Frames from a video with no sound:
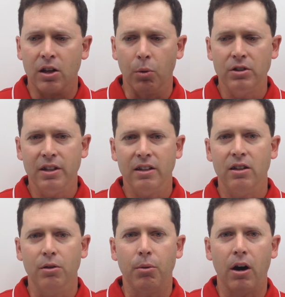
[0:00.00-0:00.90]
Now once you get
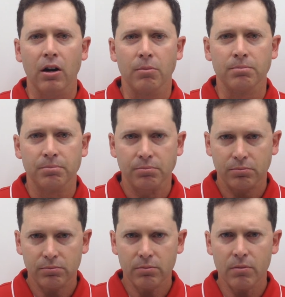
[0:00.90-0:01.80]
to the bottom
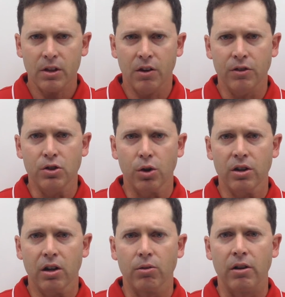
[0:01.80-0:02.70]
of the
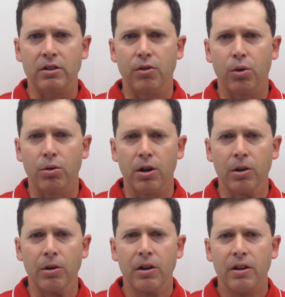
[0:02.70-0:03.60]
Jordanelle Reservoir
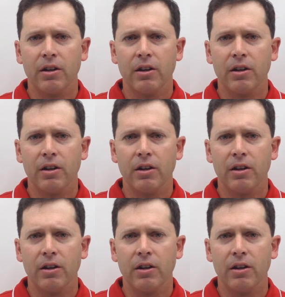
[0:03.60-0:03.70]
Road,